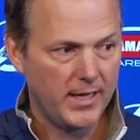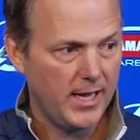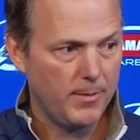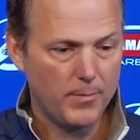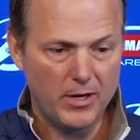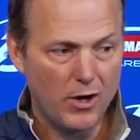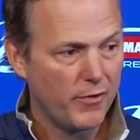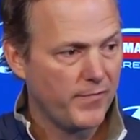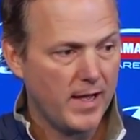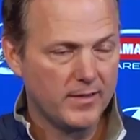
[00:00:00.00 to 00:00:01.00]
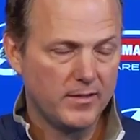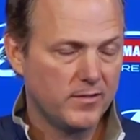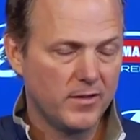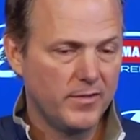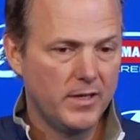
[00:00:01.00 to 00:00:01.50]
game in all
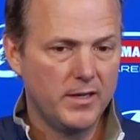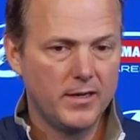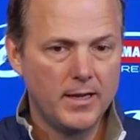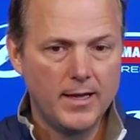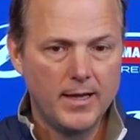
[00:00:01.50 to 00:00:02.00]
facets of it, and